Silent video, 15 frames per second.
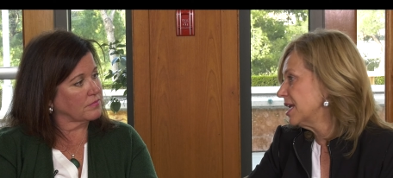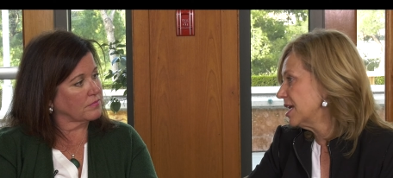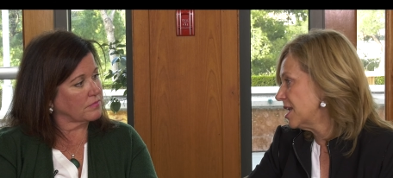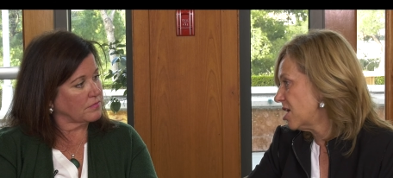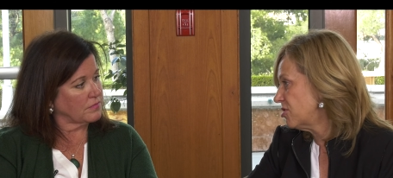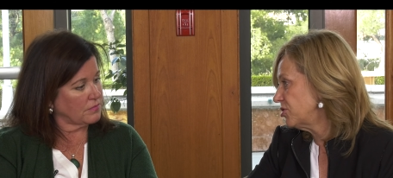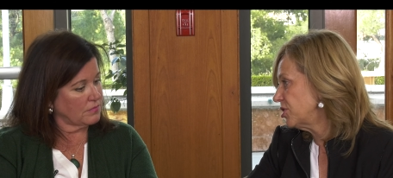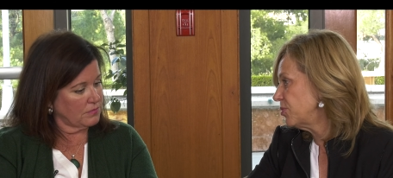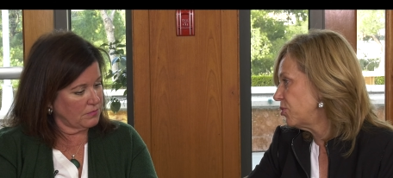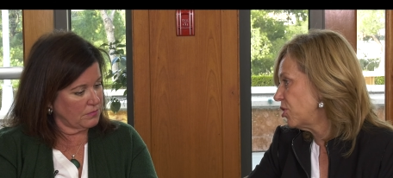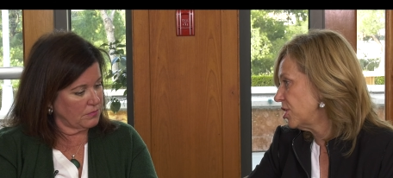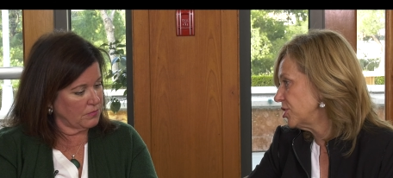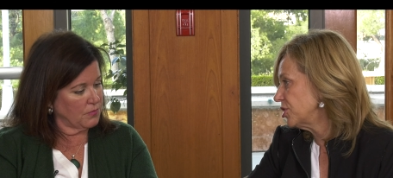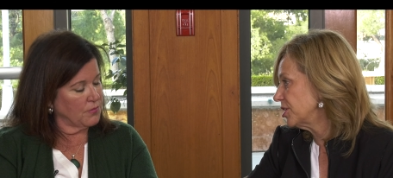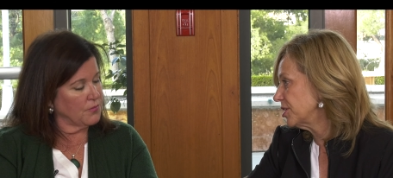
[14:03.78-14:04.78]
Speaker 1: on housing
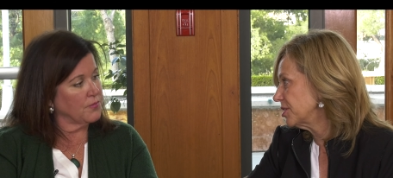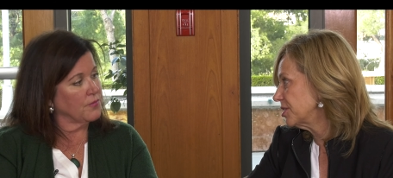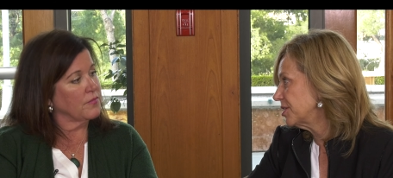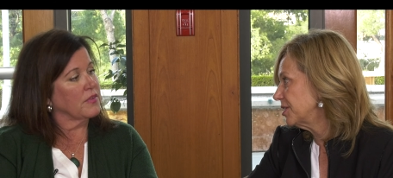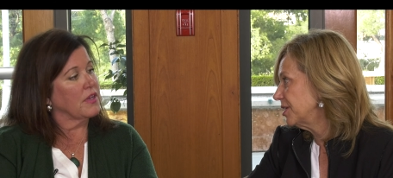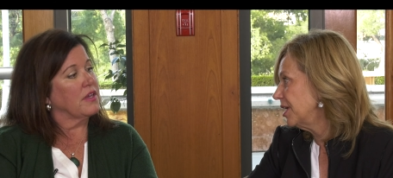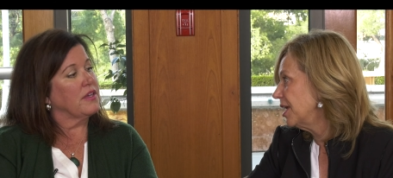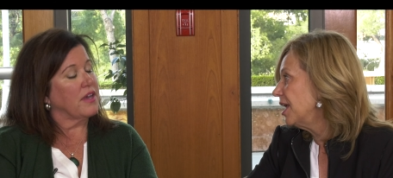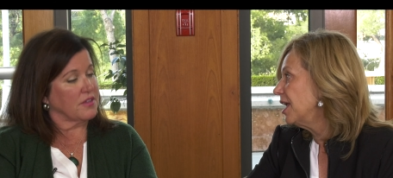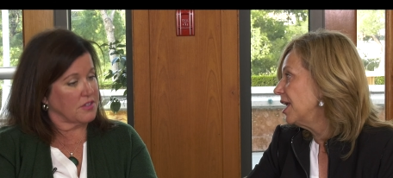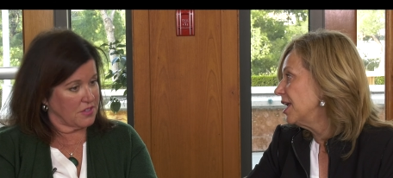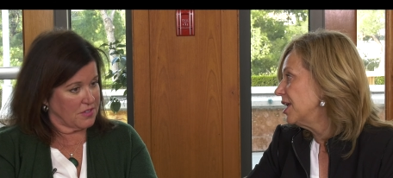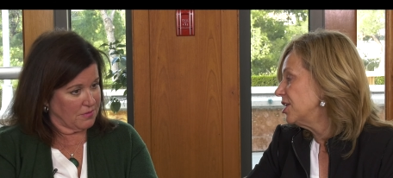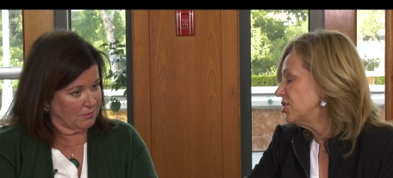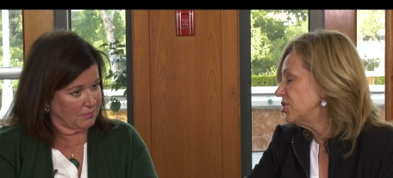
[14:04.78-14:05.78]
projects.
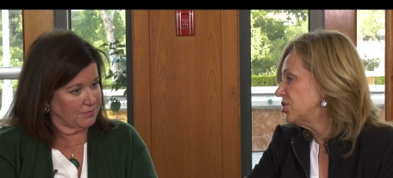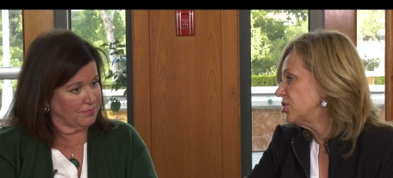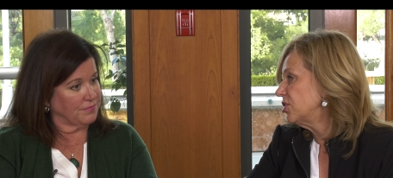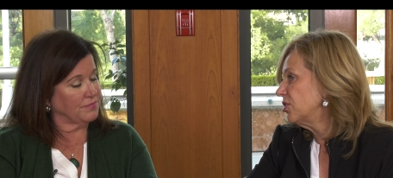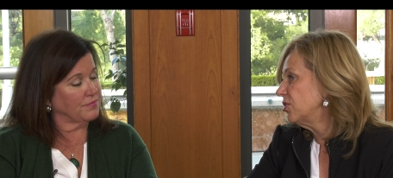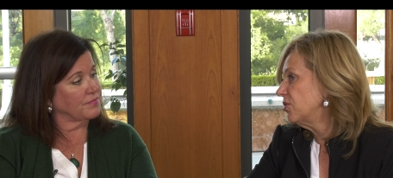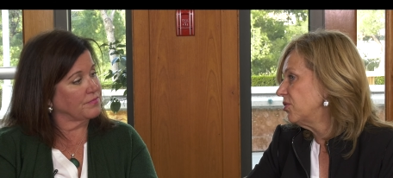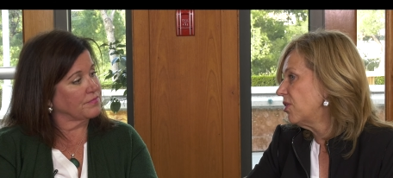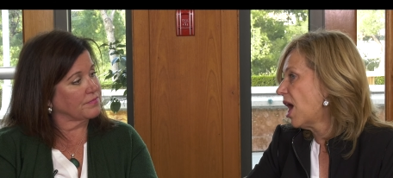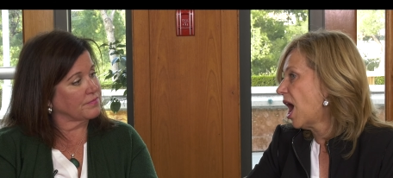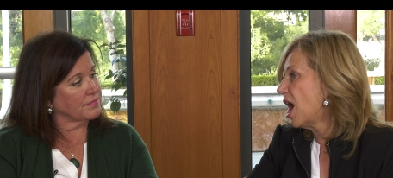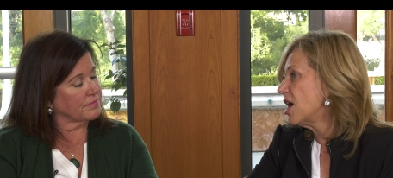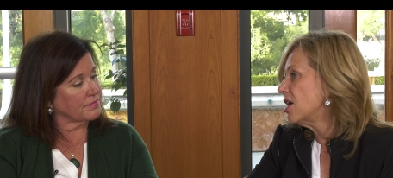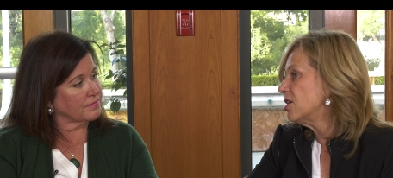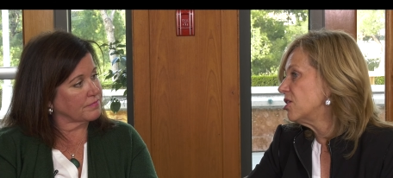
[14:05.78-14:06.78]
Yes. So
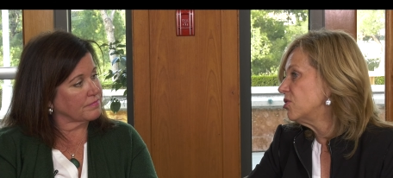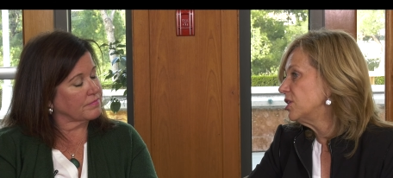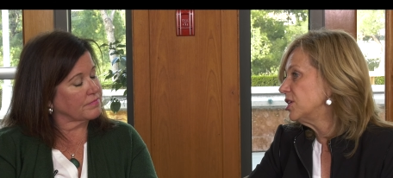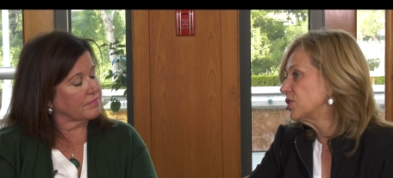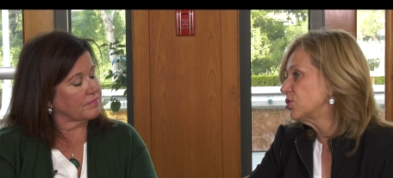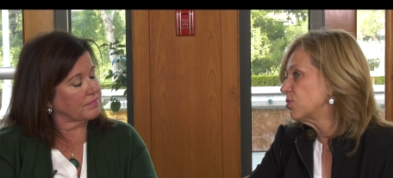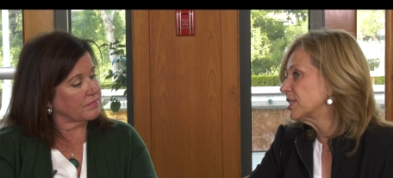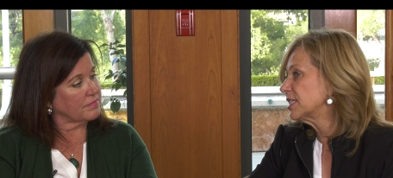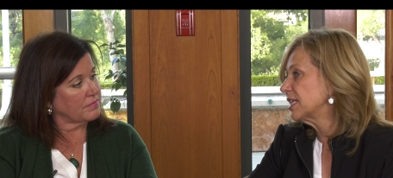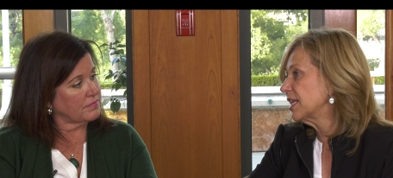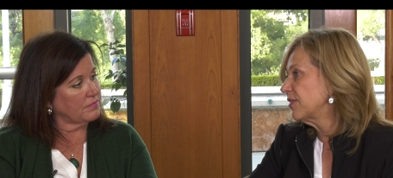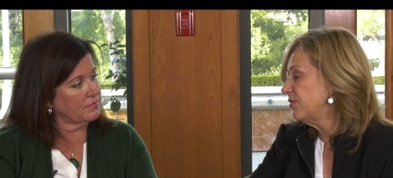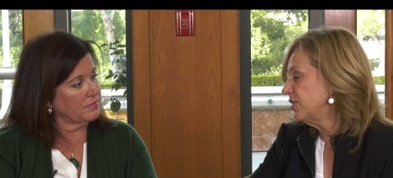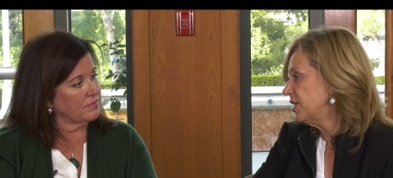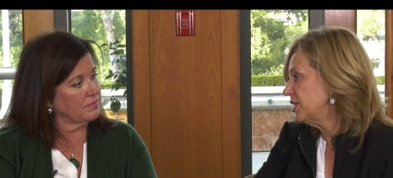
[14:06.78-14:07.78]
how does
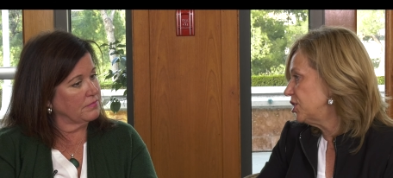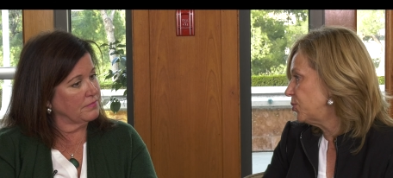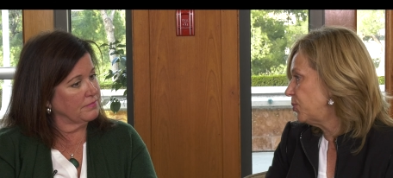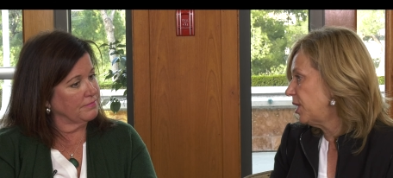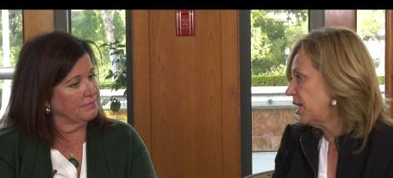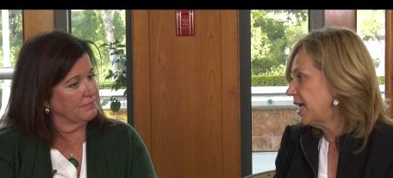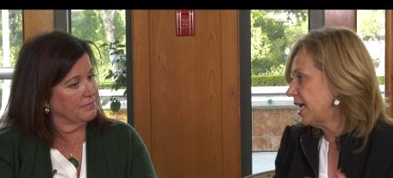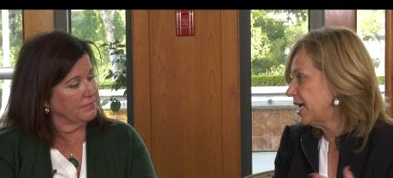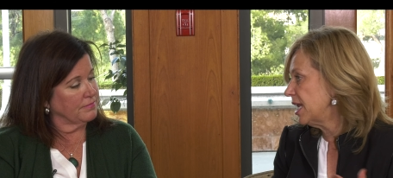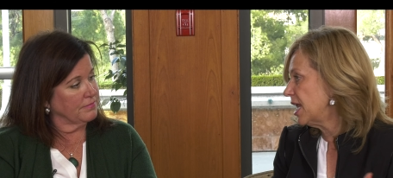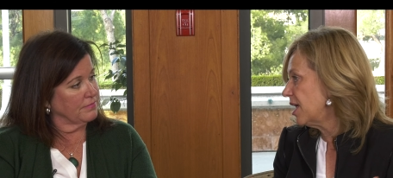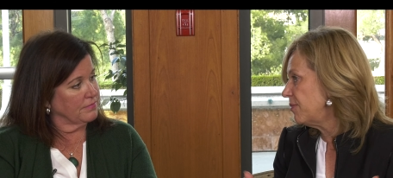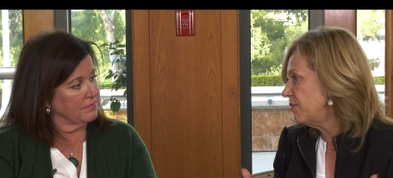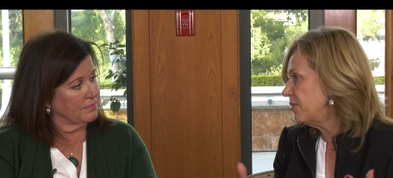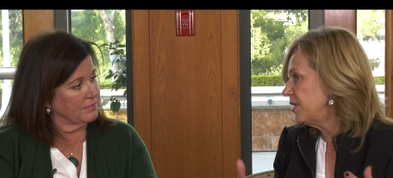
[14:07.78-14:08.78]
Westlake Village plan
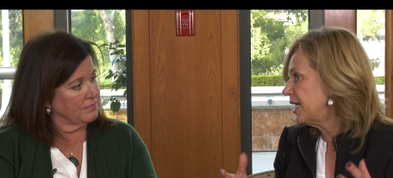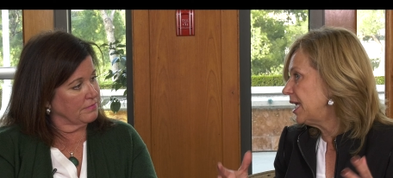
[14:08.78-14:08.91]
on